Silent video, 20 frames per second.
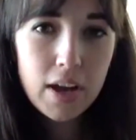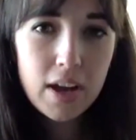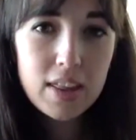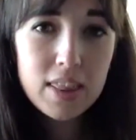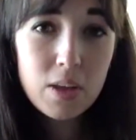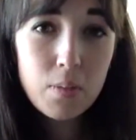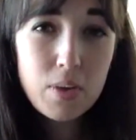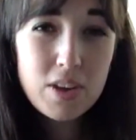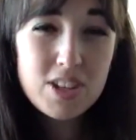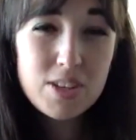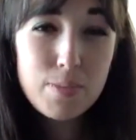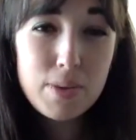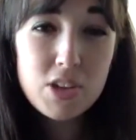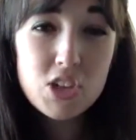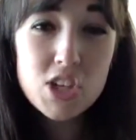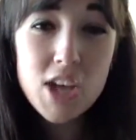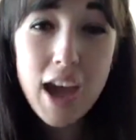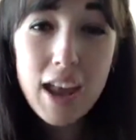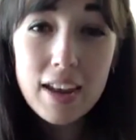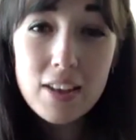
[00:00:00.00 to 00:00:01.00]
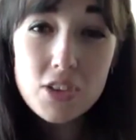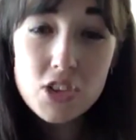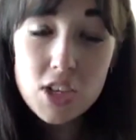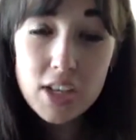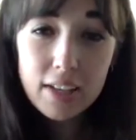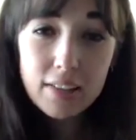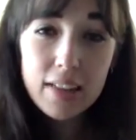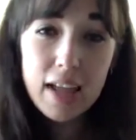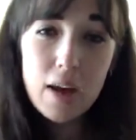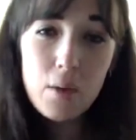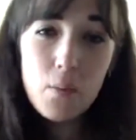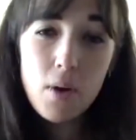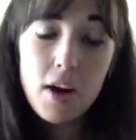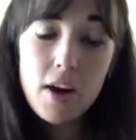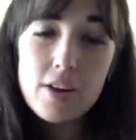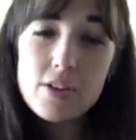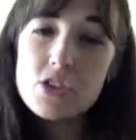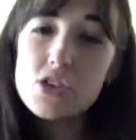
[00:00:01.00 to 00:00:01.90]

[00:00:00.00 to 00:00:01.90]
I think we should be challenging that word,